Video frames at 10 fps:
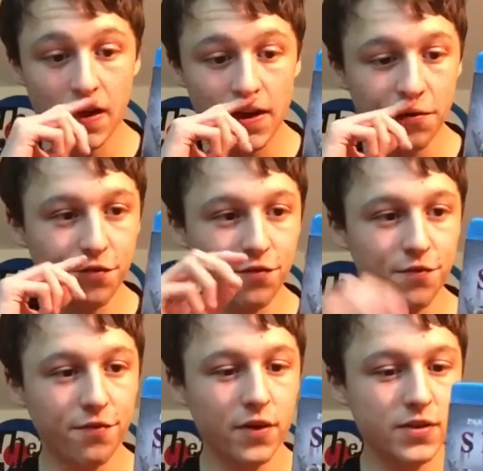kind of,
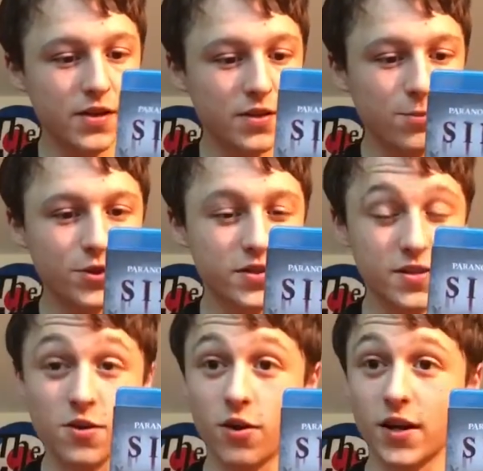as much as
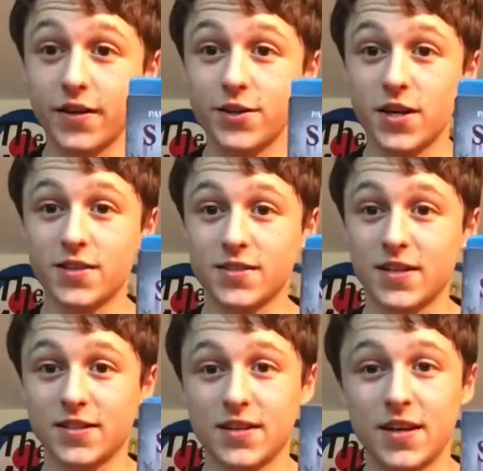it's got cliches and
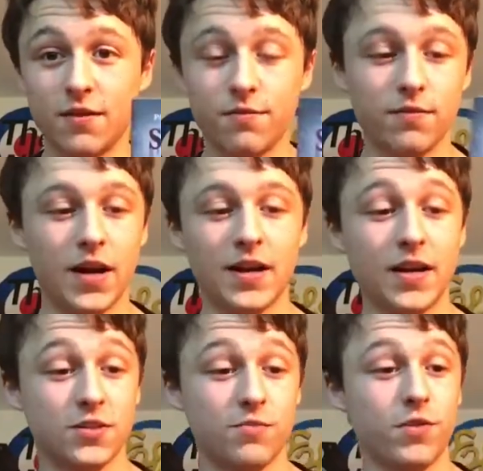things in it, it
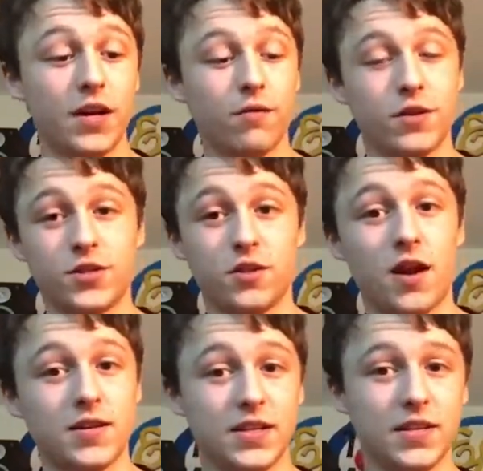has some really original
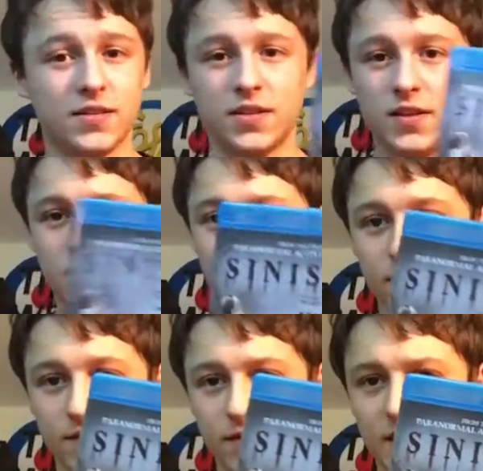ideas.
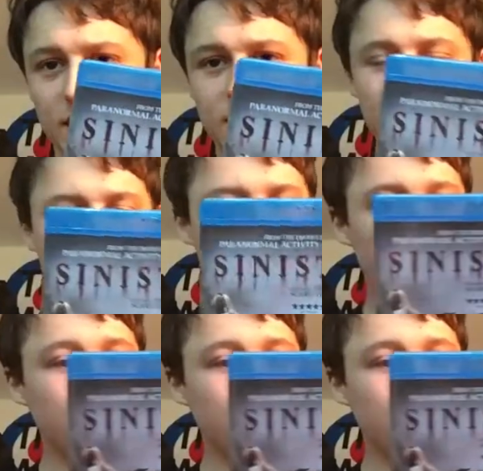Again, that.